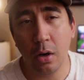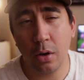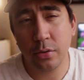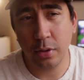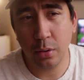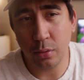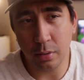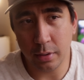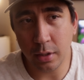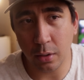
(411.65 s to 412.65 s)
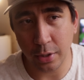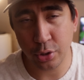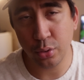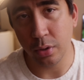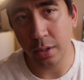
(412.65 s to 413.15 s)
also, you know, I
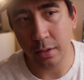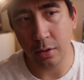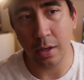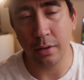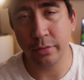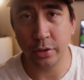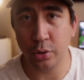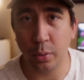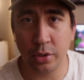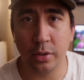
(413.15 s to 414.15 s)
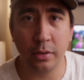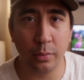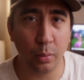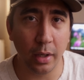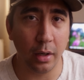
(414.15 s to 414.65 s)
shoot in a lot of situations
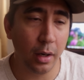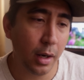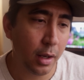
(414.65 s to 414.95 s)
where